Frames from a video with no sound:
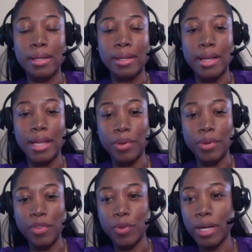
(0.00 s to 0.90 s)
Hello,
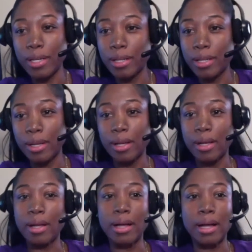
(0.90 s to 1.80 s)
everyone.
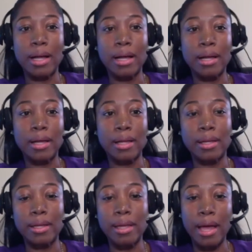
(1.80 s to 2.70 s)

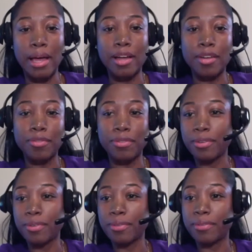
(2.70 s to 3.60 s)
I have
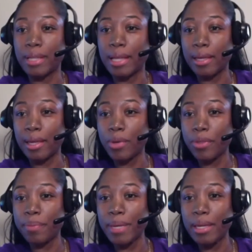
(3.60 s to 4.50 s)
Folake with
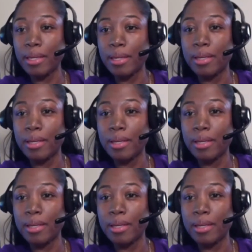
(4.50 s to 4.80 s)
me,